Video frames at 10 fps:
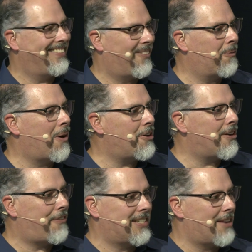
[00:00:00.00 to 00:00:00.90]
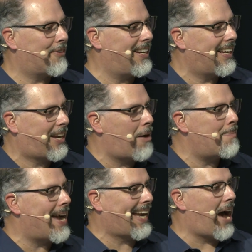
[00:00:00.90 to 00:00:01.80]
We're wondering if he's ever going to
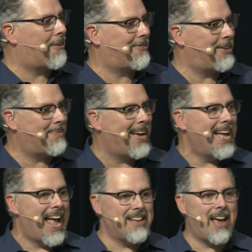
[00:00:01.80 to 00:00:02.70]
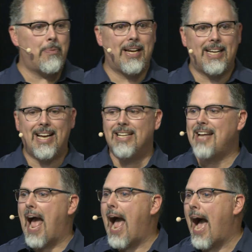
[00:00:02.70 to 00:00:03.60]
come back out of him. And yet we get
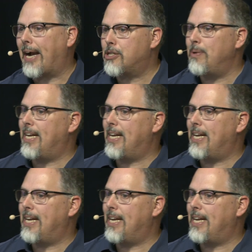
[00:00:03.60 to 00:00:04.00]
into Acts.